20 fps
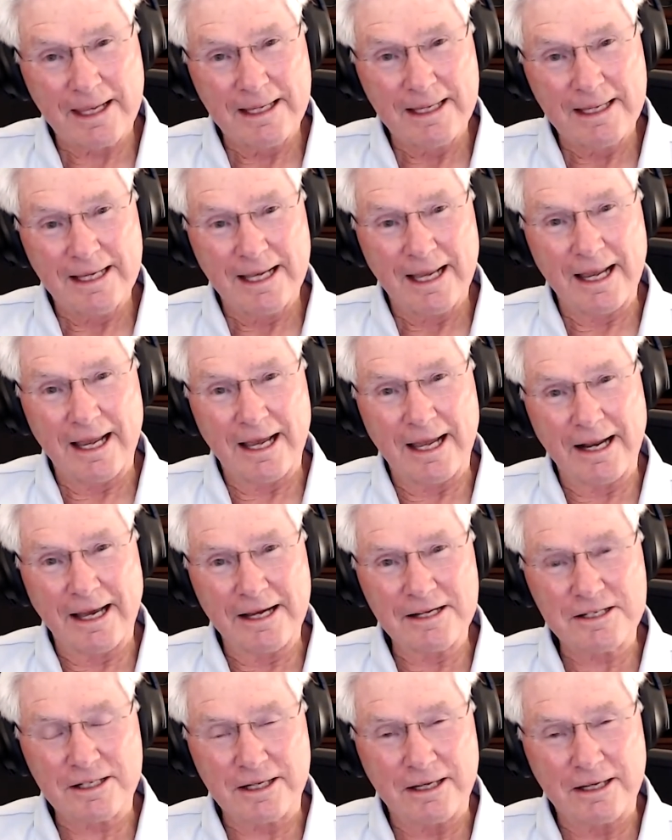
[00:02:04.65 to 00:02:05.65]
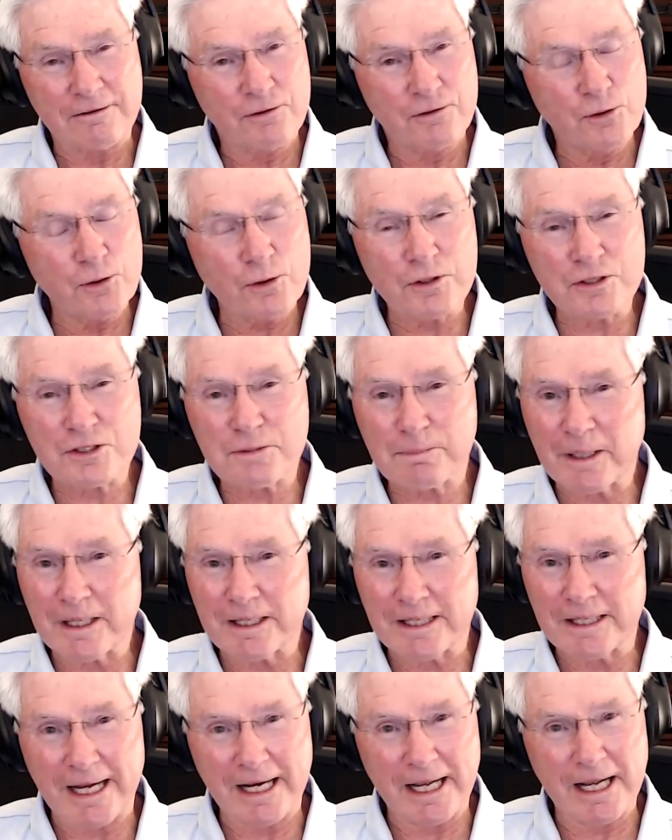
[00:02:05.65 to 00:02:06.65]
Yeah. And I said, you can
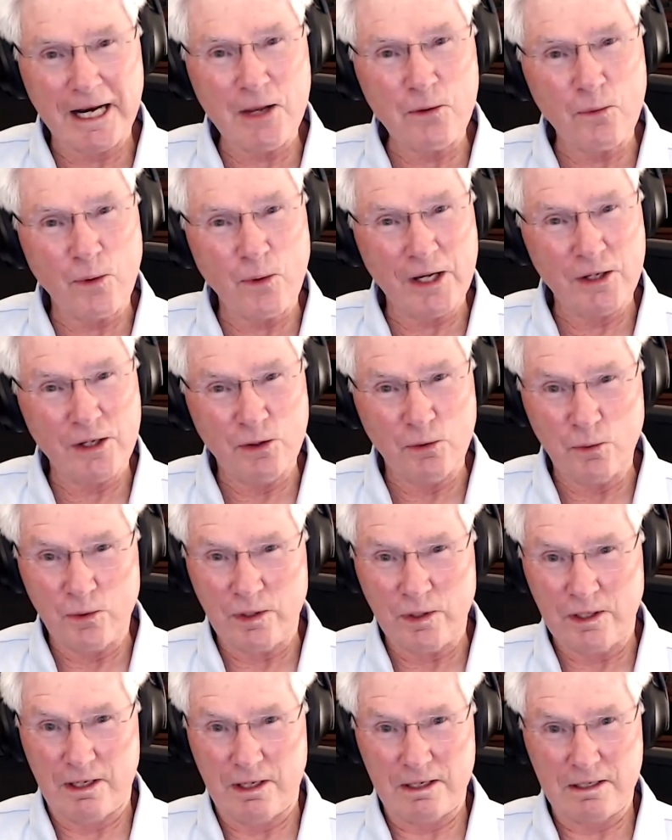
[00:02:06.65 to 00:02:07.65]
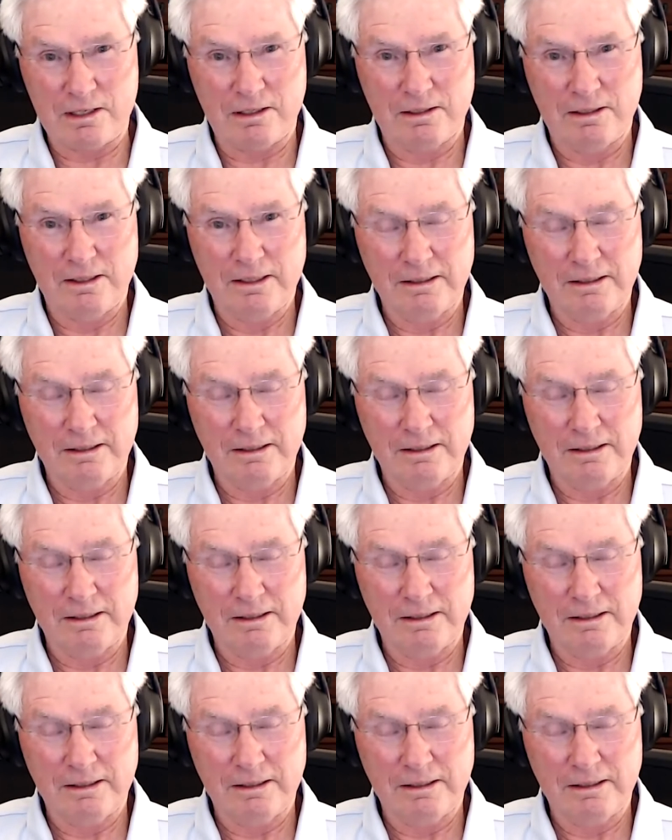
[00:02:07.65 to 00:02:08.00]
spend that any way you want